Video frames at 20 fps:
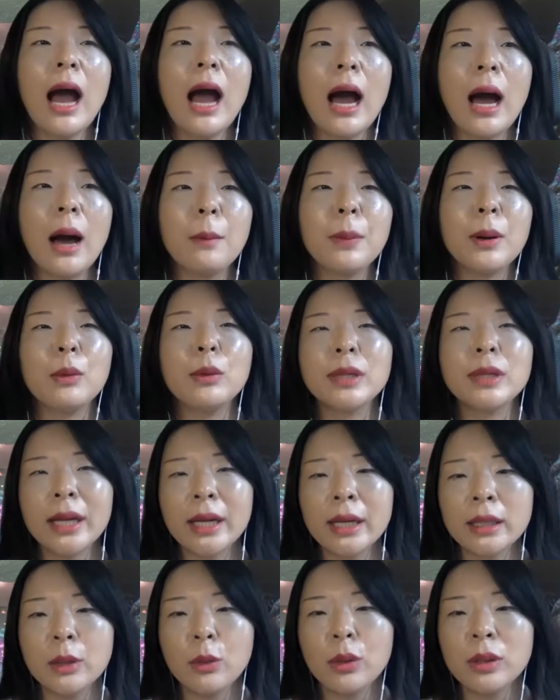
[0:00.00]
But when I
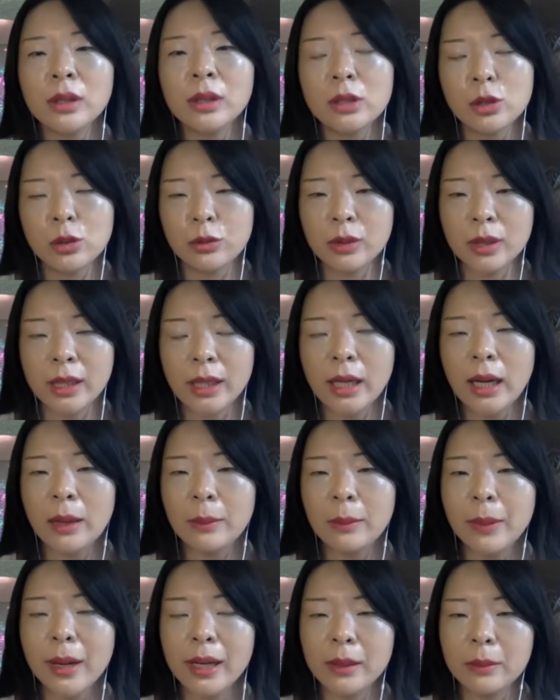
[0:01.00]
kind of wanted to really
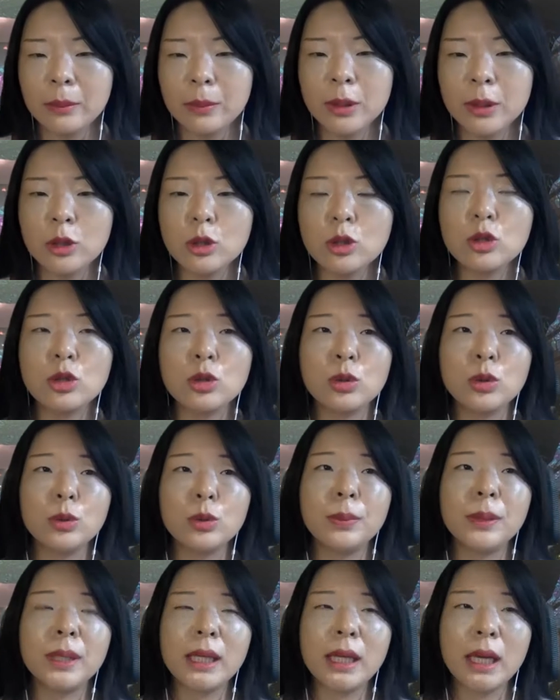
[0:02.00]
come back and
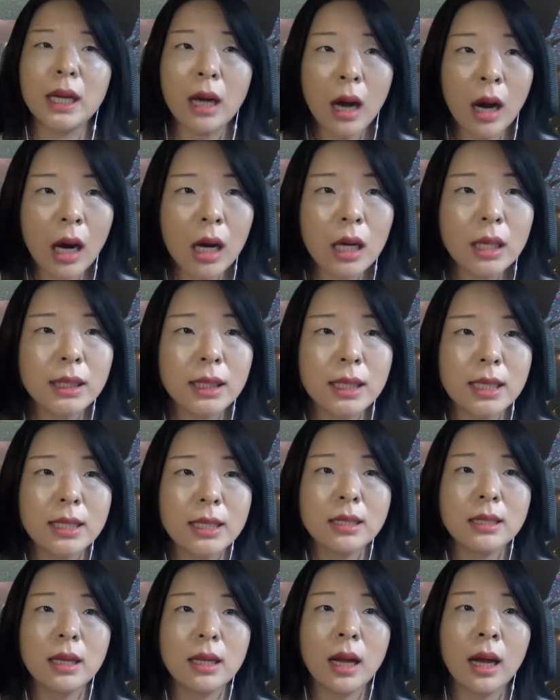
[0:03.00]
pursue being an
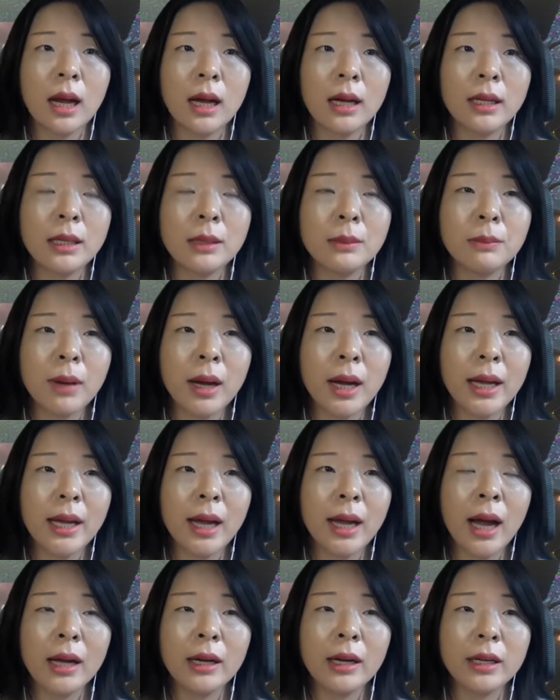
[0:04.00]
artist in my
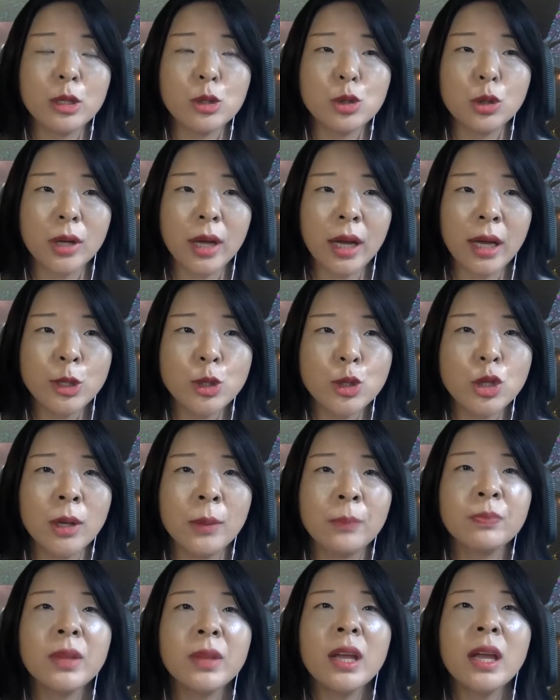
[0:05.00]
higher
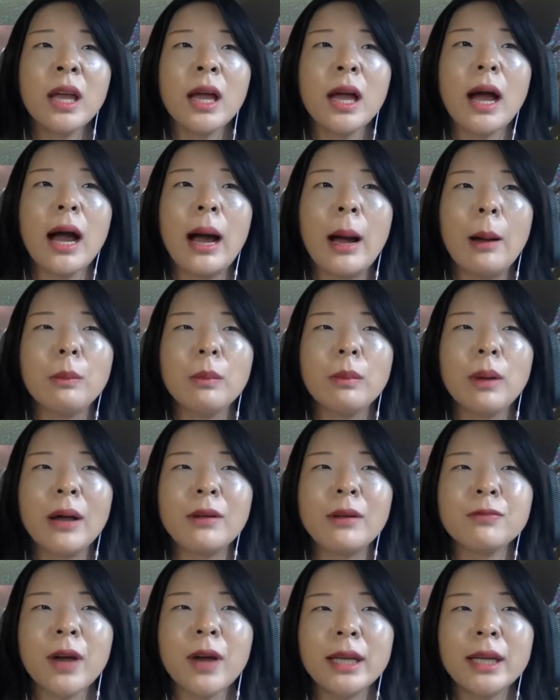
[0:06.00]
education,
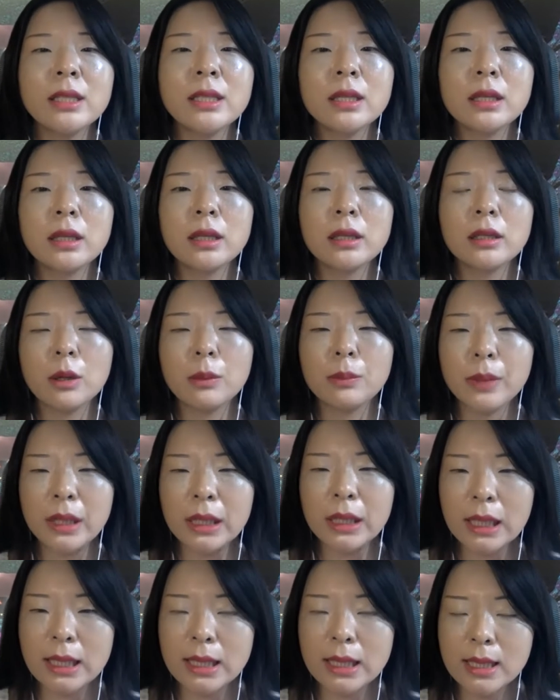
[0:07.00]
I find
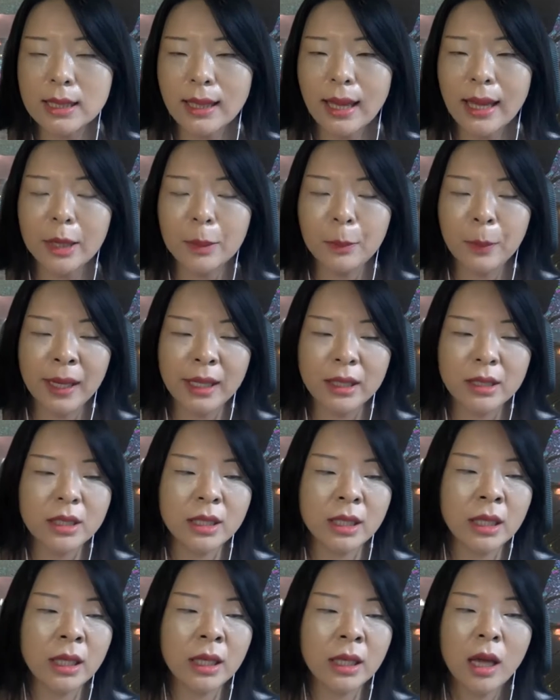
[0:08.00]
mediums like
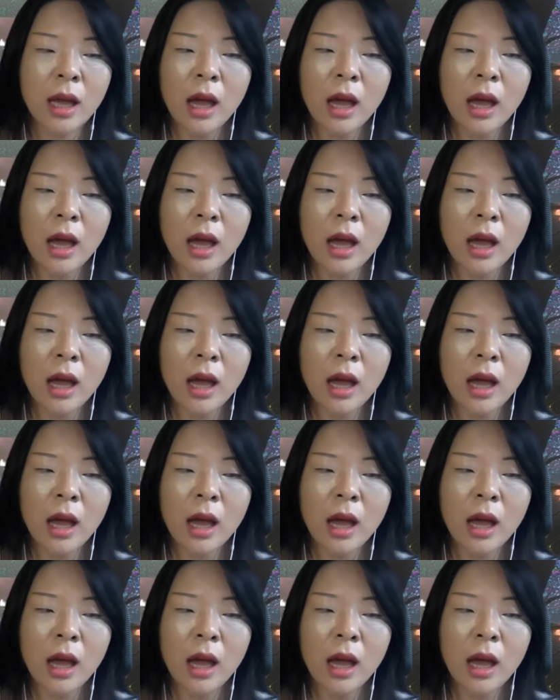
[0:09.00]
painting,